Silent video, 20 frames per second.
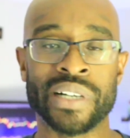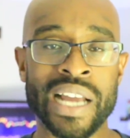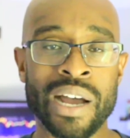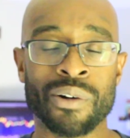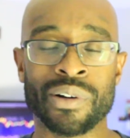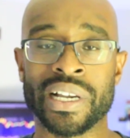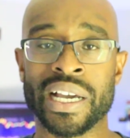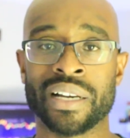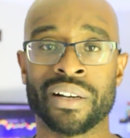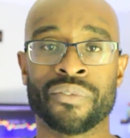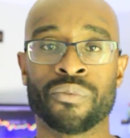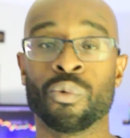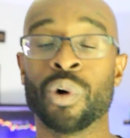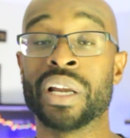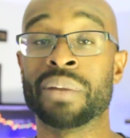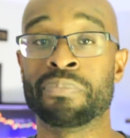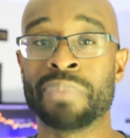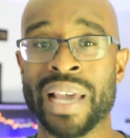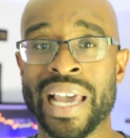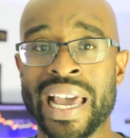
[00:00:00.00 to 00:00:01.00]
out kind of
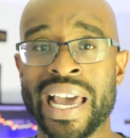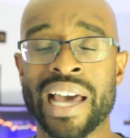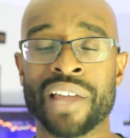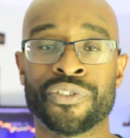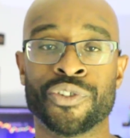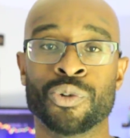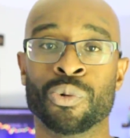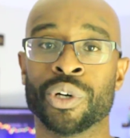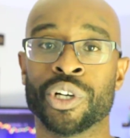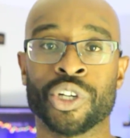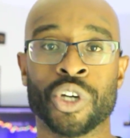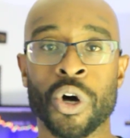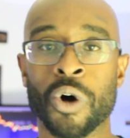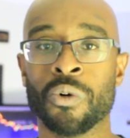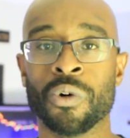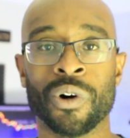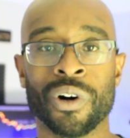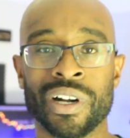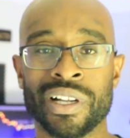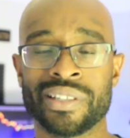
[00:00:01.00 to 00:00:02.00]
what path you want to
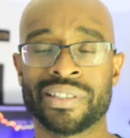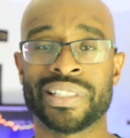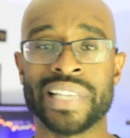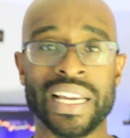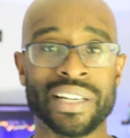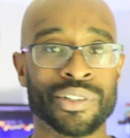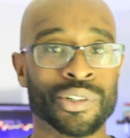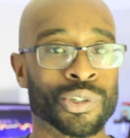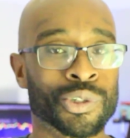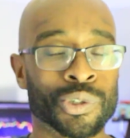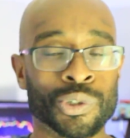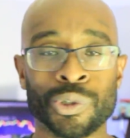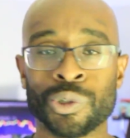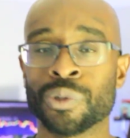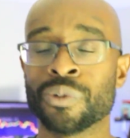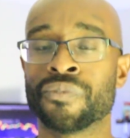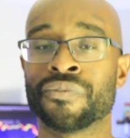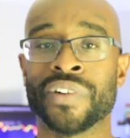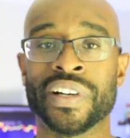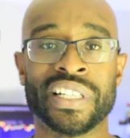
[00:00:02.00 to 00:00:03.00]
go on,
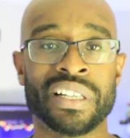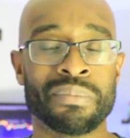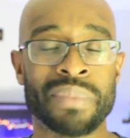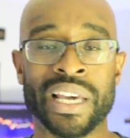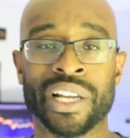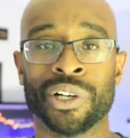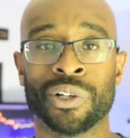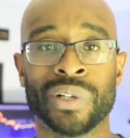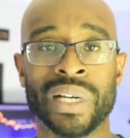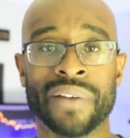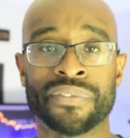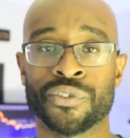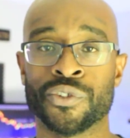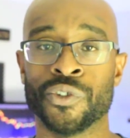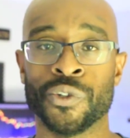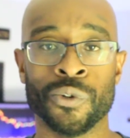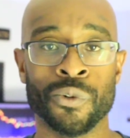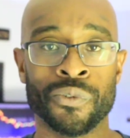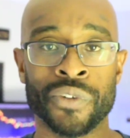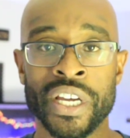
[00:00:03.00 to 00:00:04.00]
technical, fundamental, after
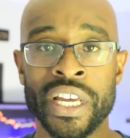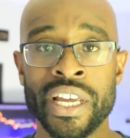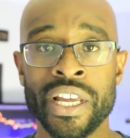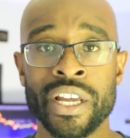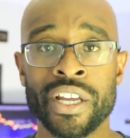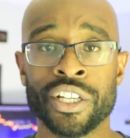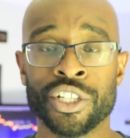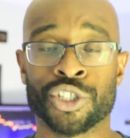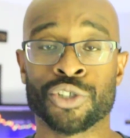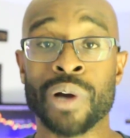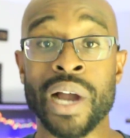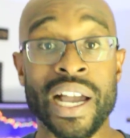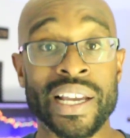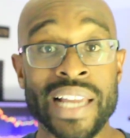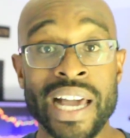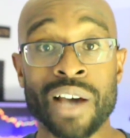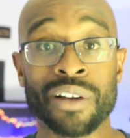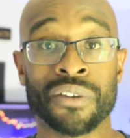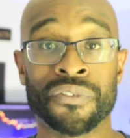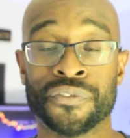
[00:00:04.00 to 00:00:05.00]
you've tried
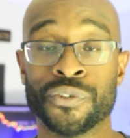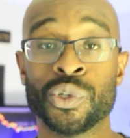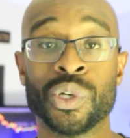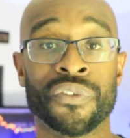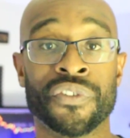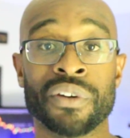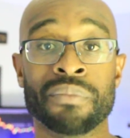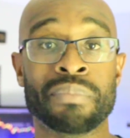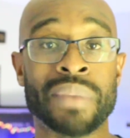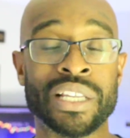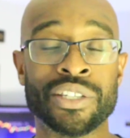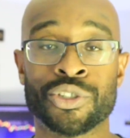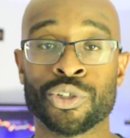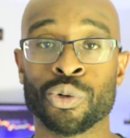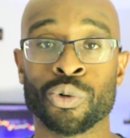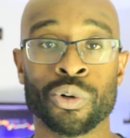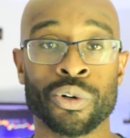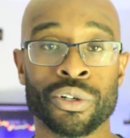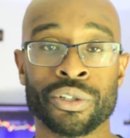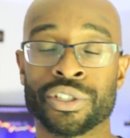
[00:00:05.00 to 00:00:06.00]
out a few different
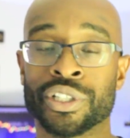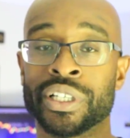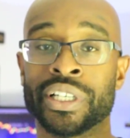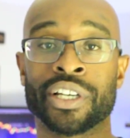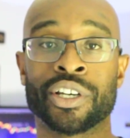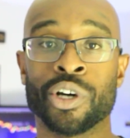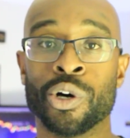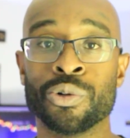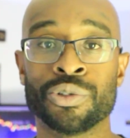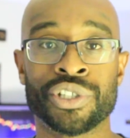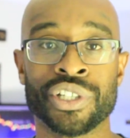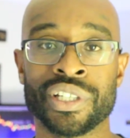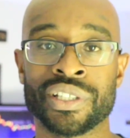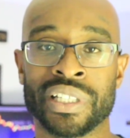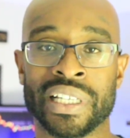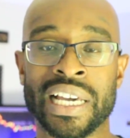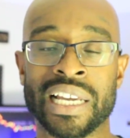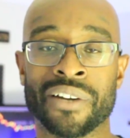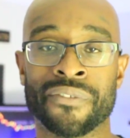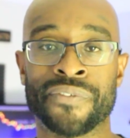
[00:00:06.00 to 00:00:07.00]
mentors and coaches
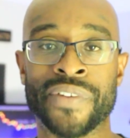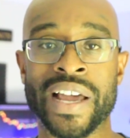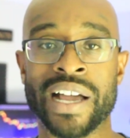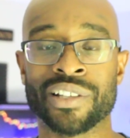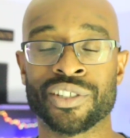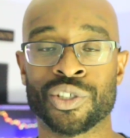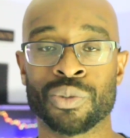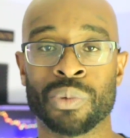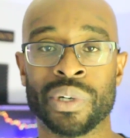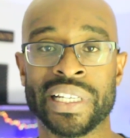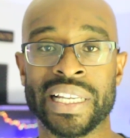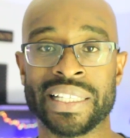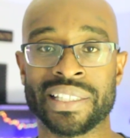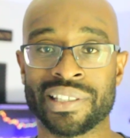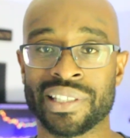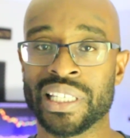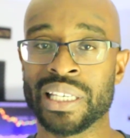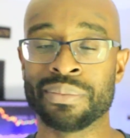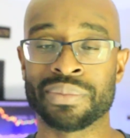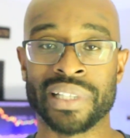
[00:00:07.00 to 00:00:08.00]
and kind of found someone that
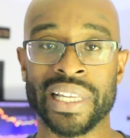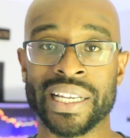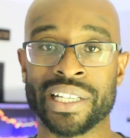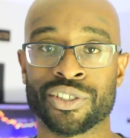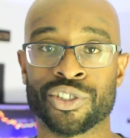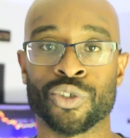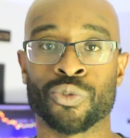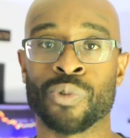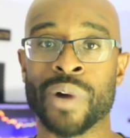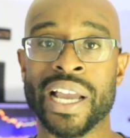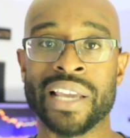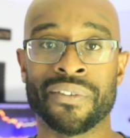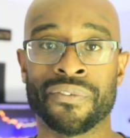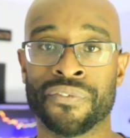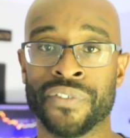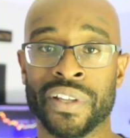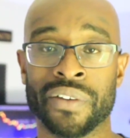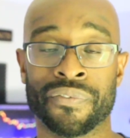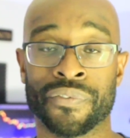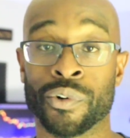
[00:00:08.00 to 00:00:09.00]
seems like it's the right
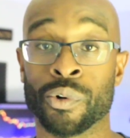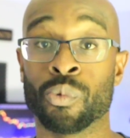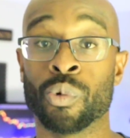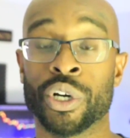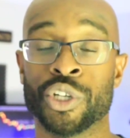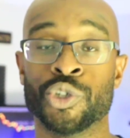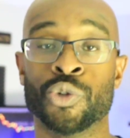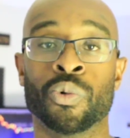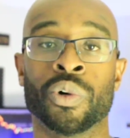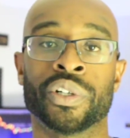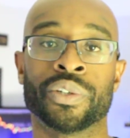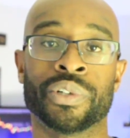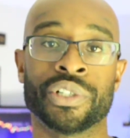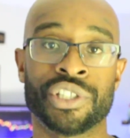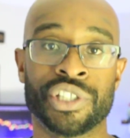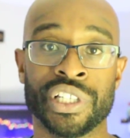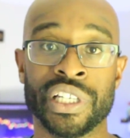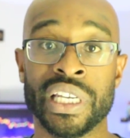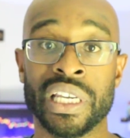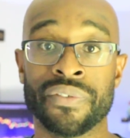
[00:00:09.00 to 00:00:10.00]
fit for what you want to
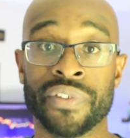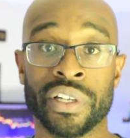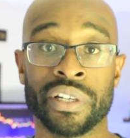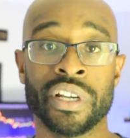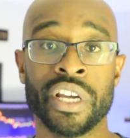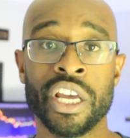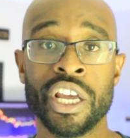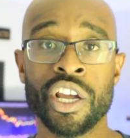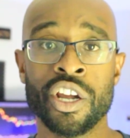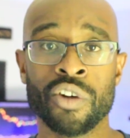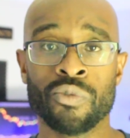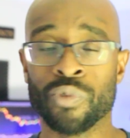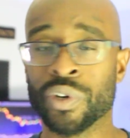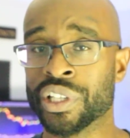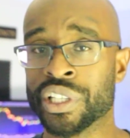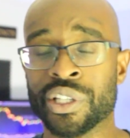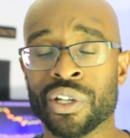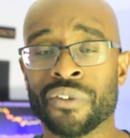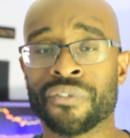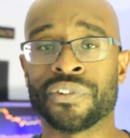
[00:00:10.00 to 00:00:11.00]
achieve, and
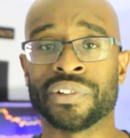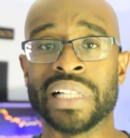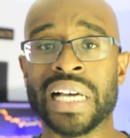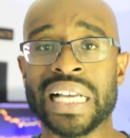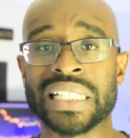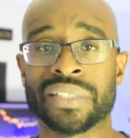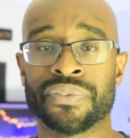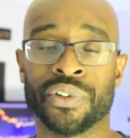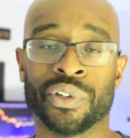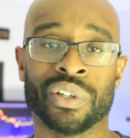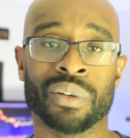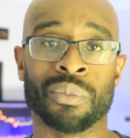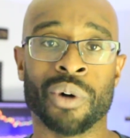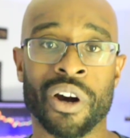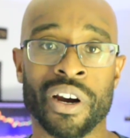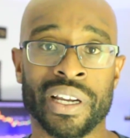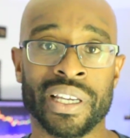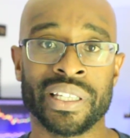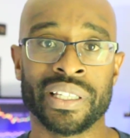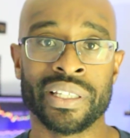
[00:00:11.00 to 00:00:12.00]
really their philosophy on the
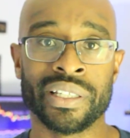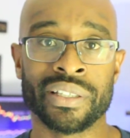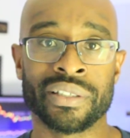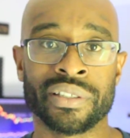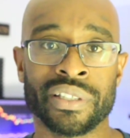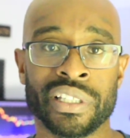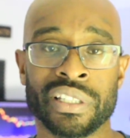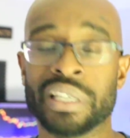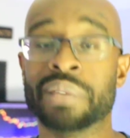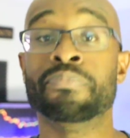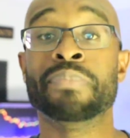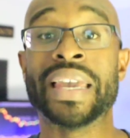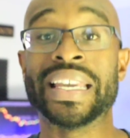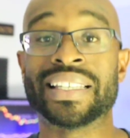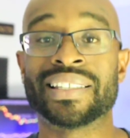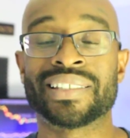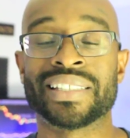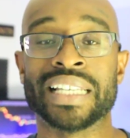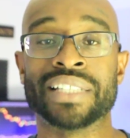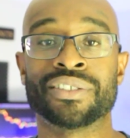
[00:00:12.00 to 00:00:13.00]
market is it
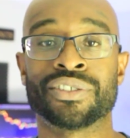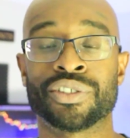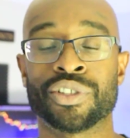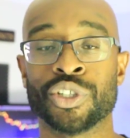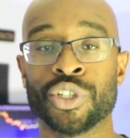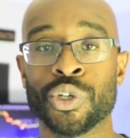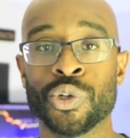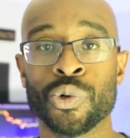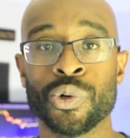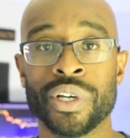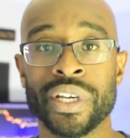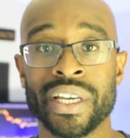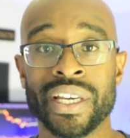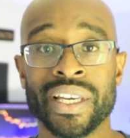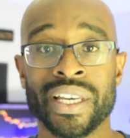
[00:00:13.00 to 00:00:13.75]
makes sense to you,